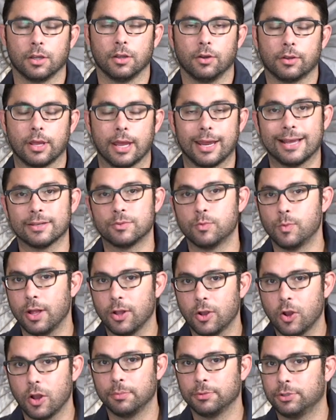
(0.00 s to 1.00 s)
Okay guys,
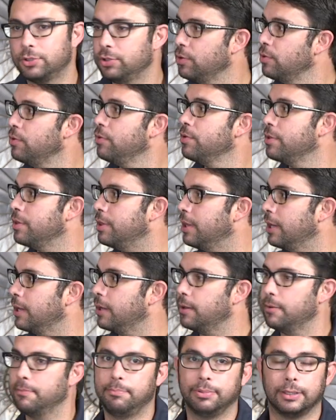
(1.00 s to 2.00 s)
welcome to
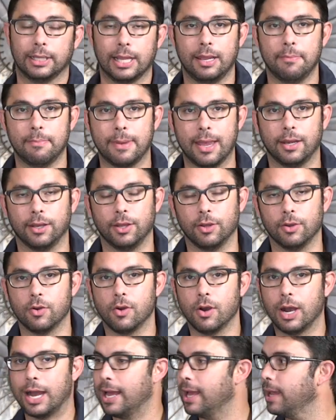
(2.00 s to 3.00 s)
the play
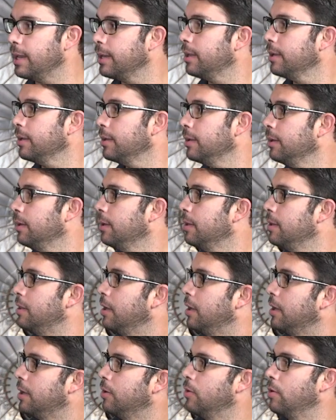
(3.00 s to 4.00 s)
menu and
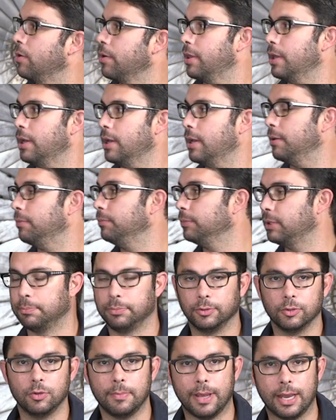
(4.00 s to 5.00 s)
the
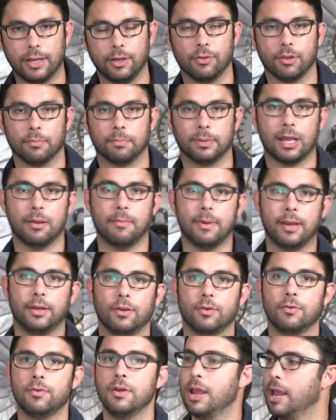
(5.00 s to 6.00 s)
blue menu, the play
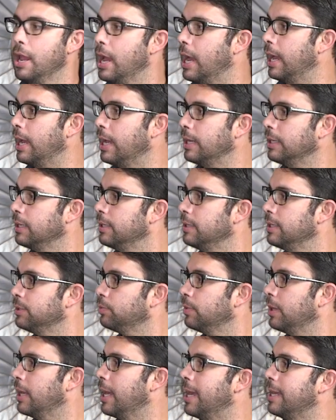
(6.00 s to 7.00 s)
menu. And
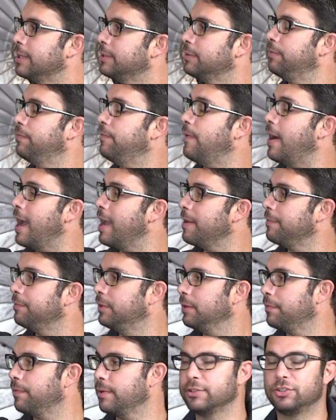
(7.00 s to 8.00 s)
this one has 5
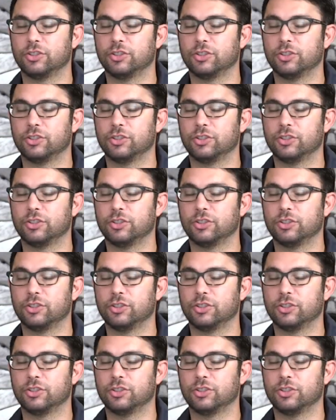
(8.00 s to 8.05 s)
different